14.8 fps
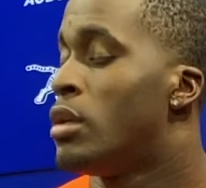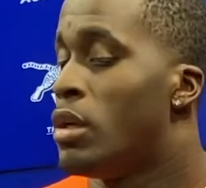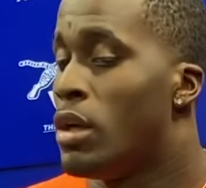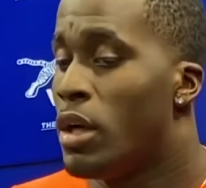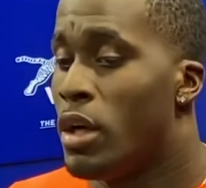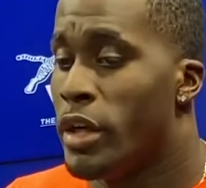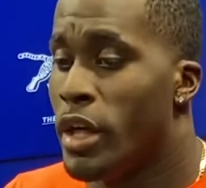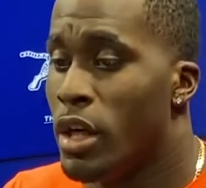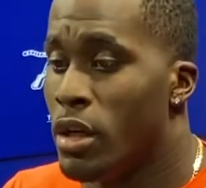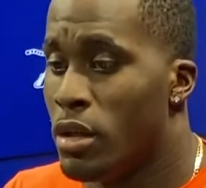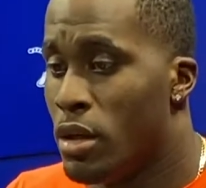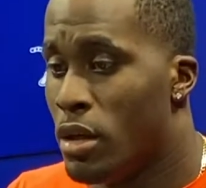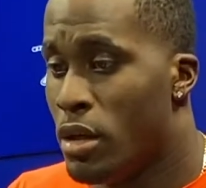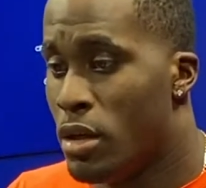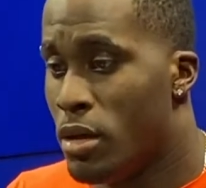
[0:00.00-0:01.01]
Oh uh, yeah.
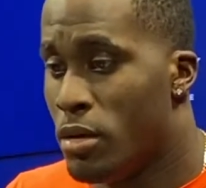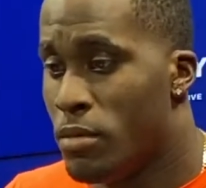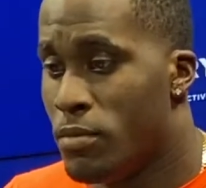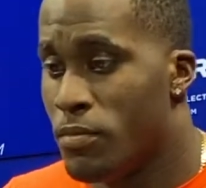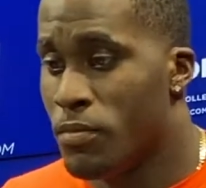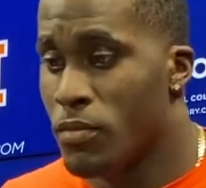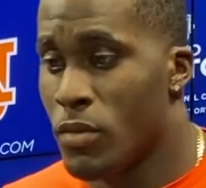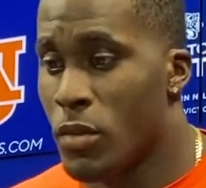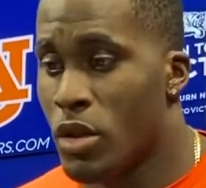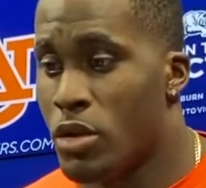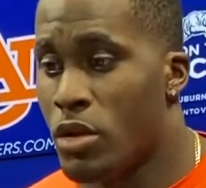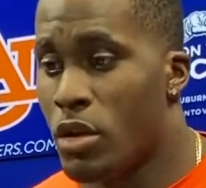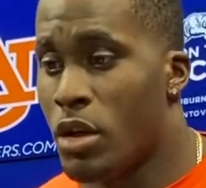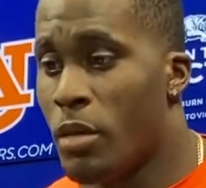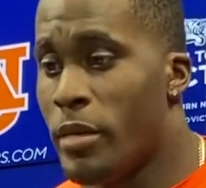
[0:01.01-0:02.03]
Um.
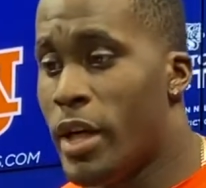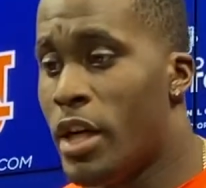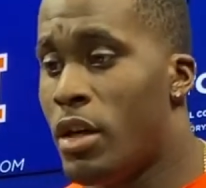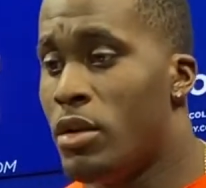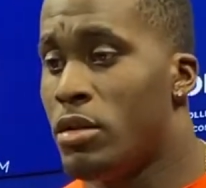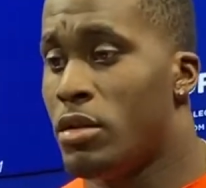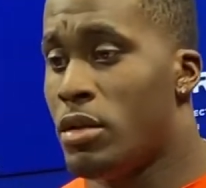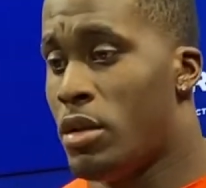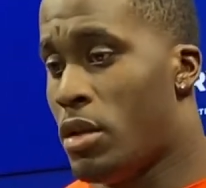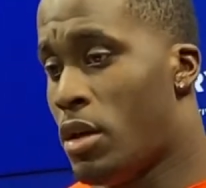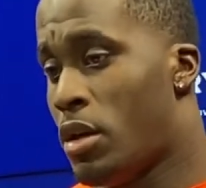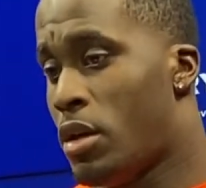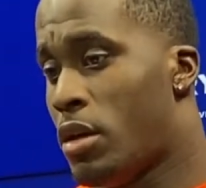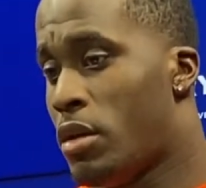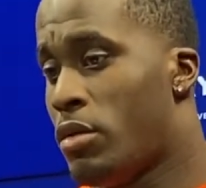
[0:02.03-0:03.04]
So coming out,
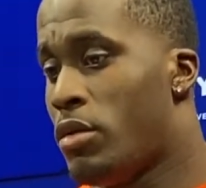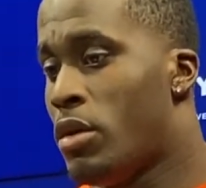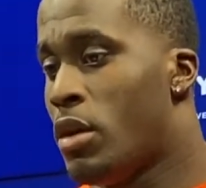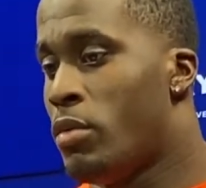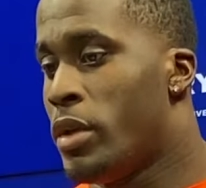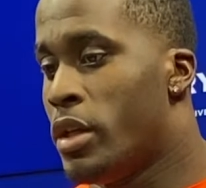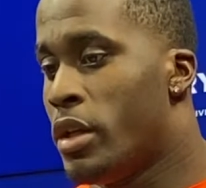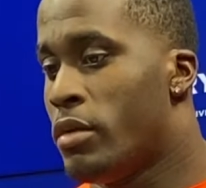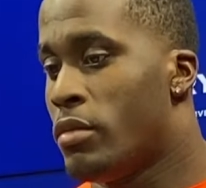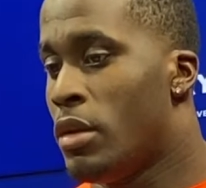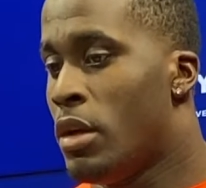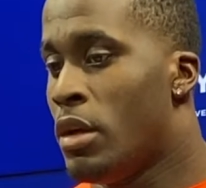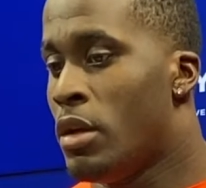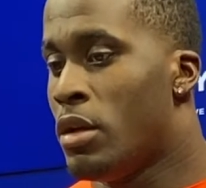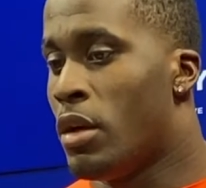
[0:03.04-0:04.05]
uh, you know, we did
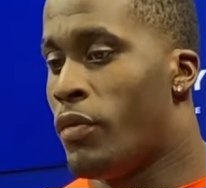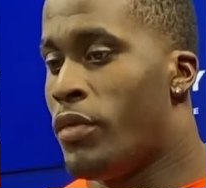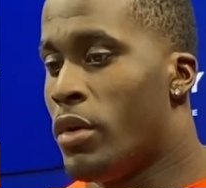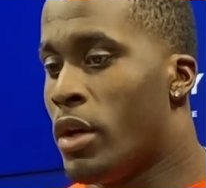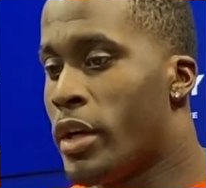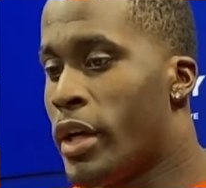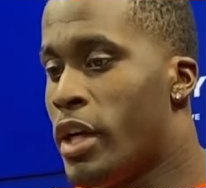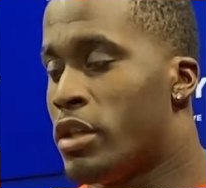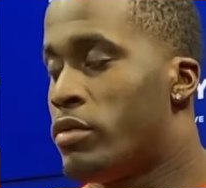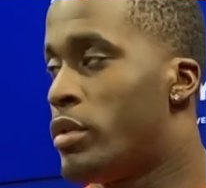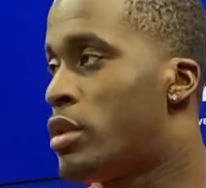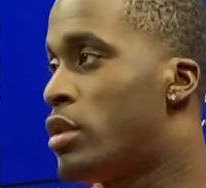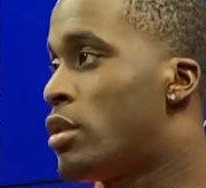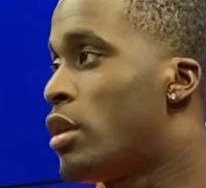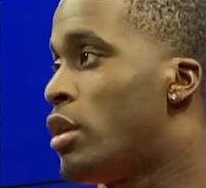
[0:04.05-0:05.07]
a few
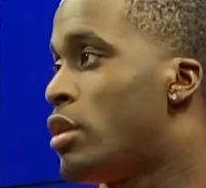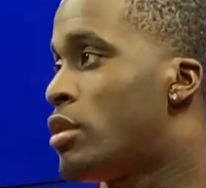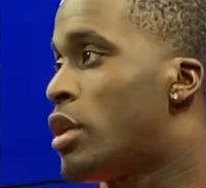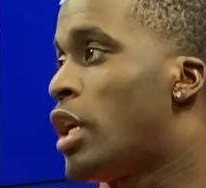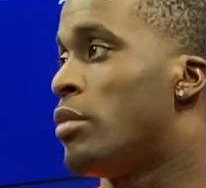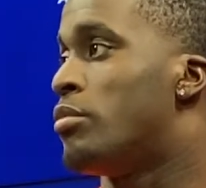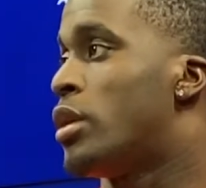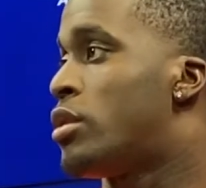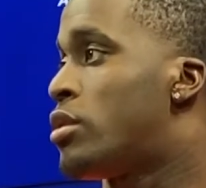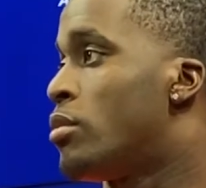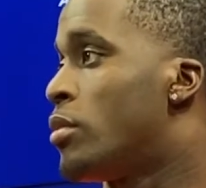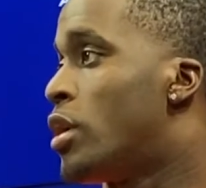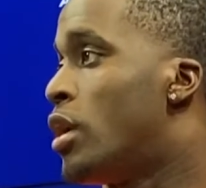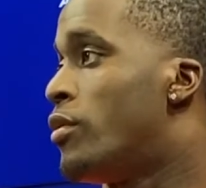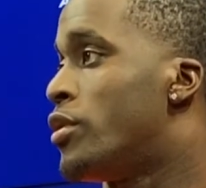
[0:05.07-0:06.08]
uncharacteristic things like bust
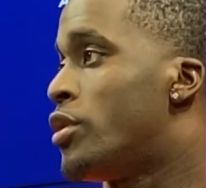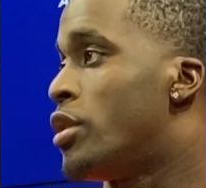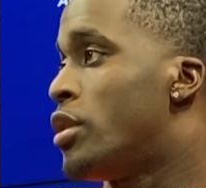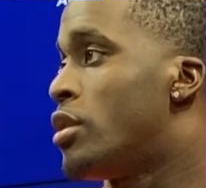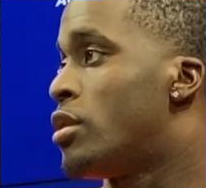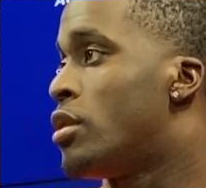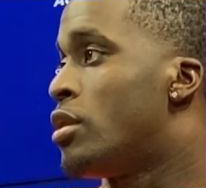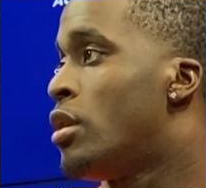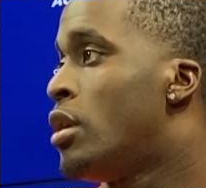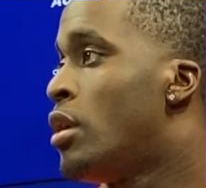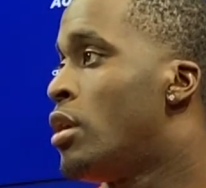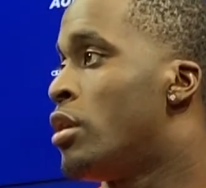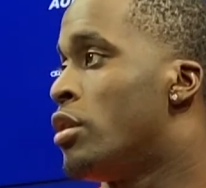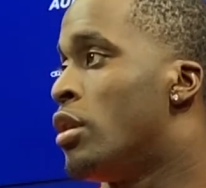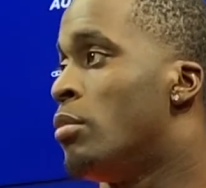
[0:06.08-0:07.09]
some coverages and
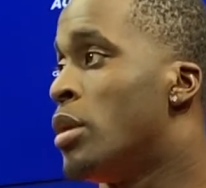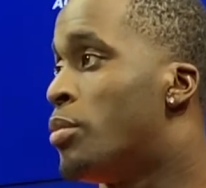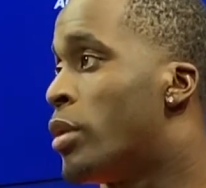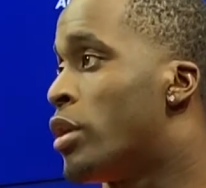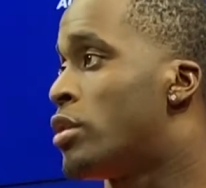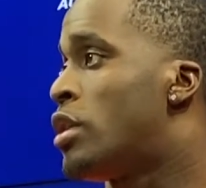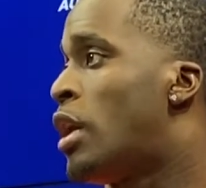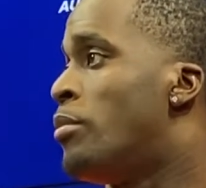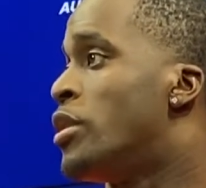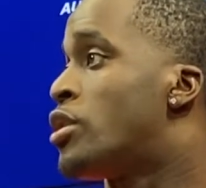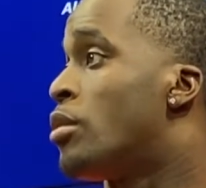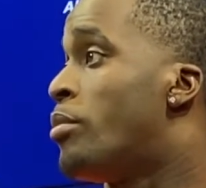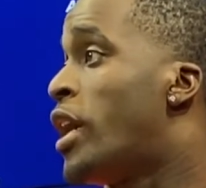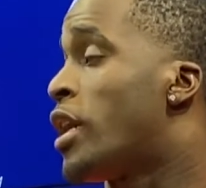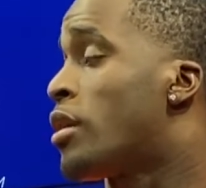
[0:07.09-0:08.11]
you know me personally, I missed
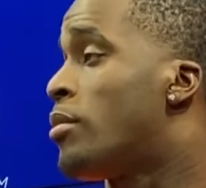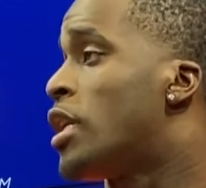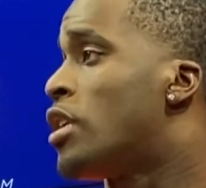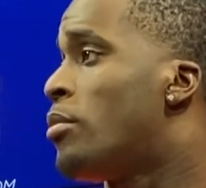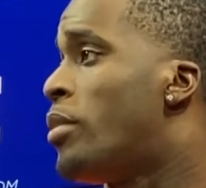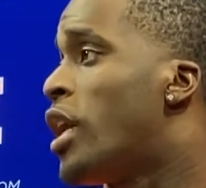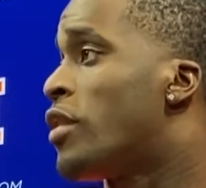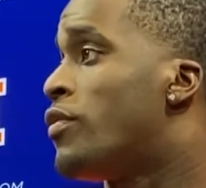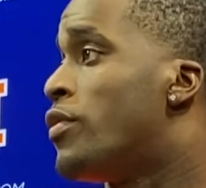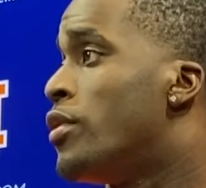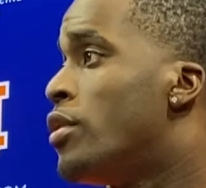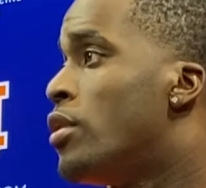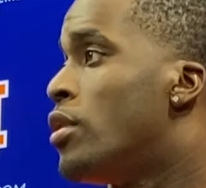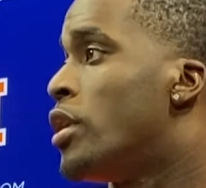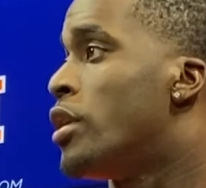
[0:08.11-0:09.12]
a back coming out the
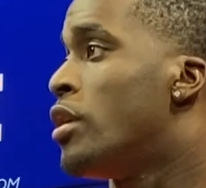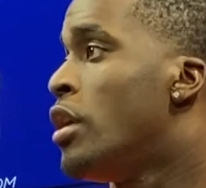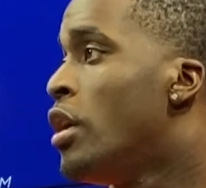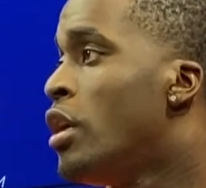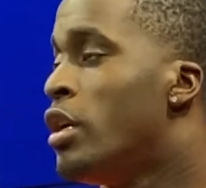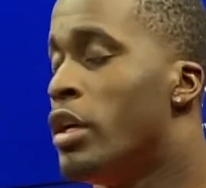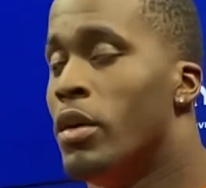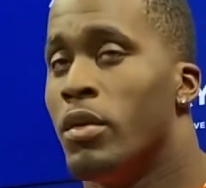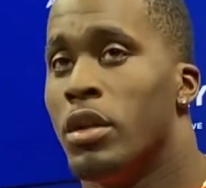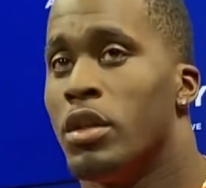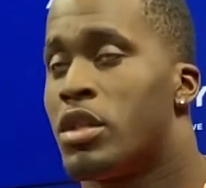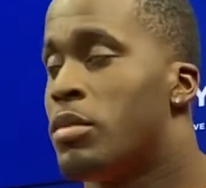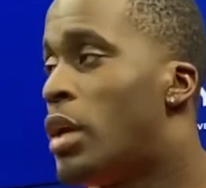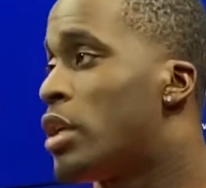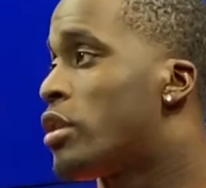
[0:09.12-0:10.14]
backfield and Little little
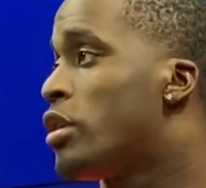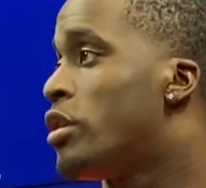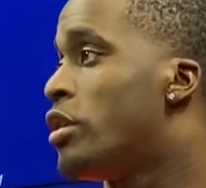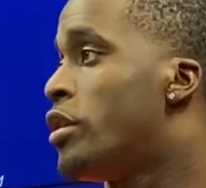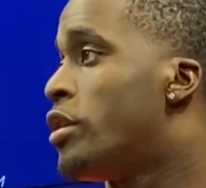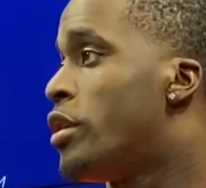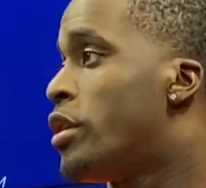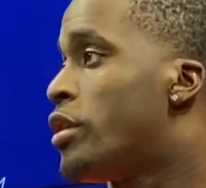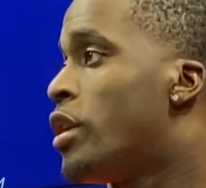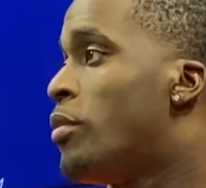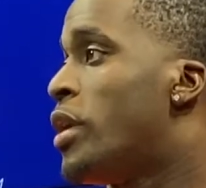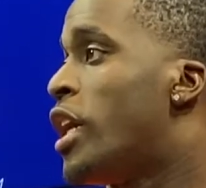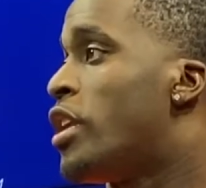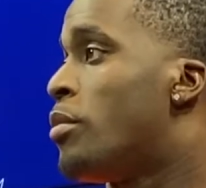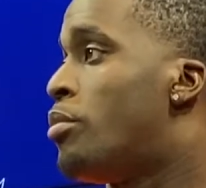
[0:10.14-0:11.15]
small thing here and there that
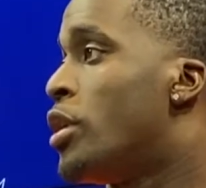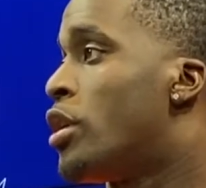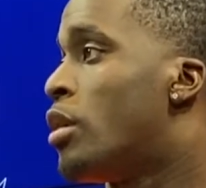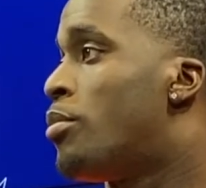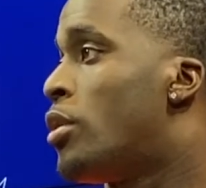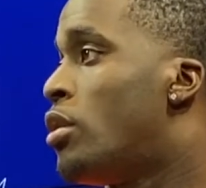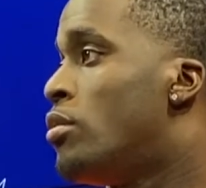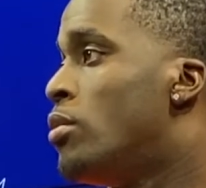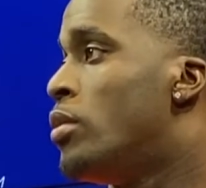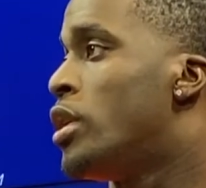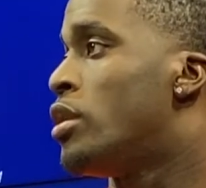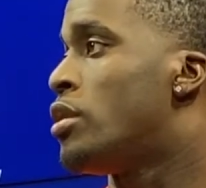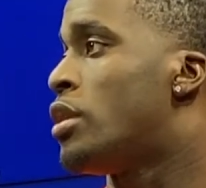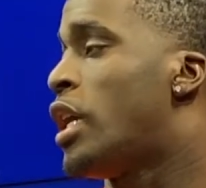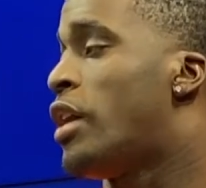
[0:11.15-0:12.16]
we had to pick up on. We went
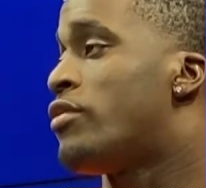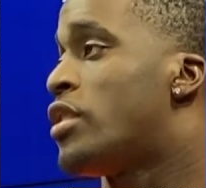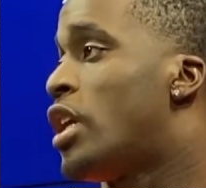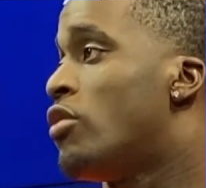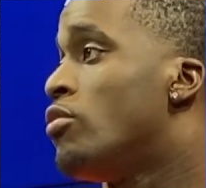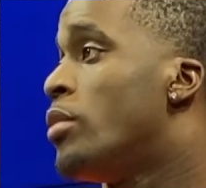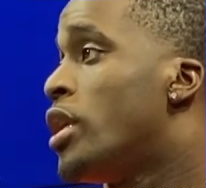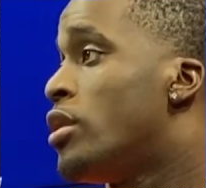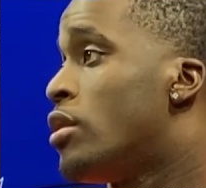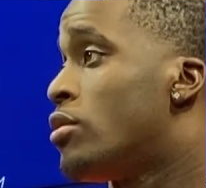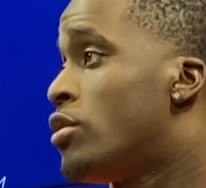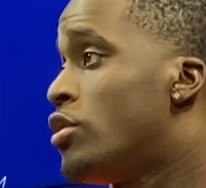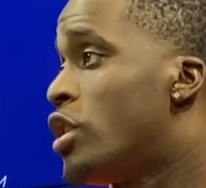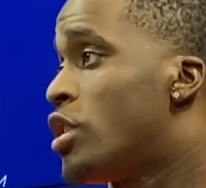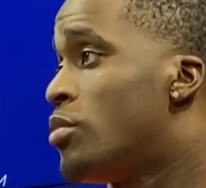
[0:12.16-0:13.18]
in halftime, we made
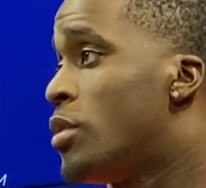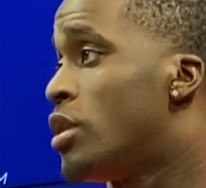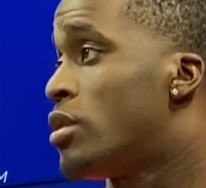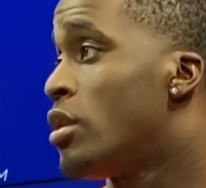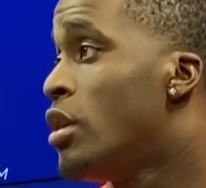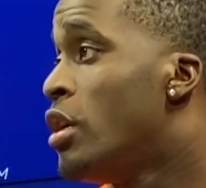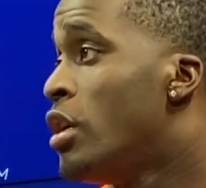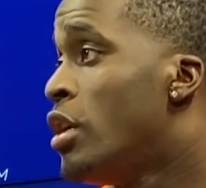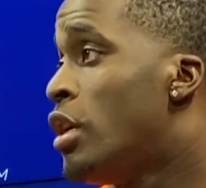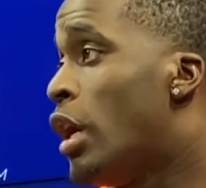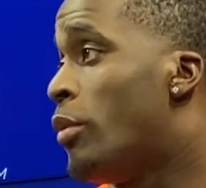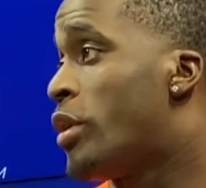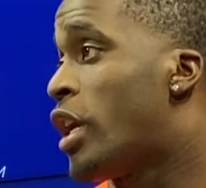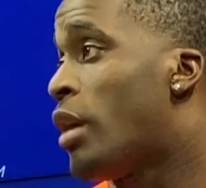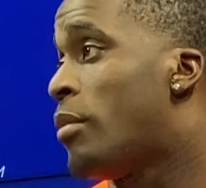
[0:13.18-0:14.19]
those adjustments,
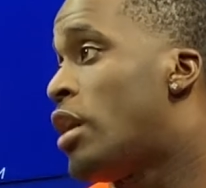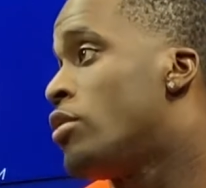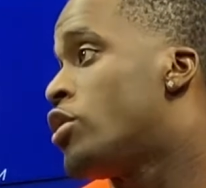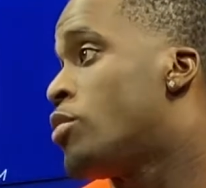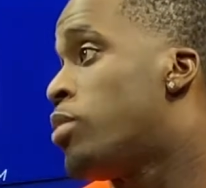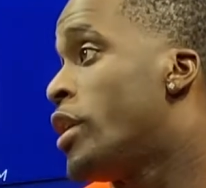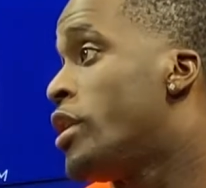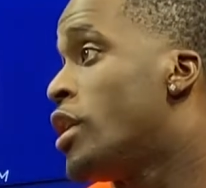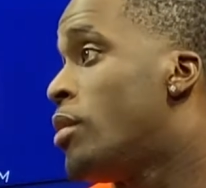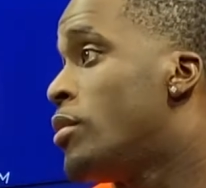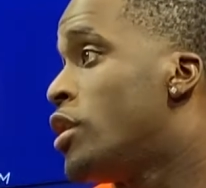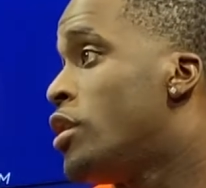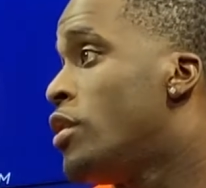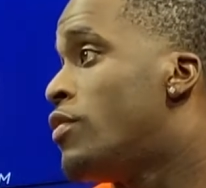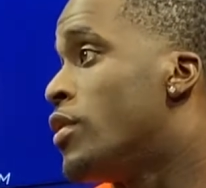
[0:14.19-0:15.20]
and we came out and just played dumb in
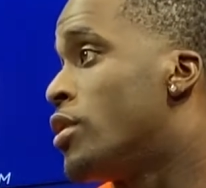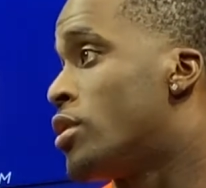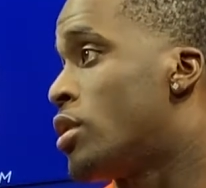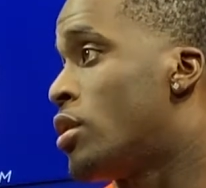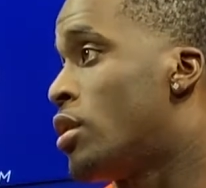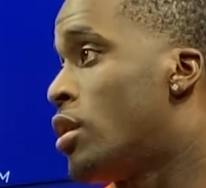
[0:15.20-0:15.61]
the defense.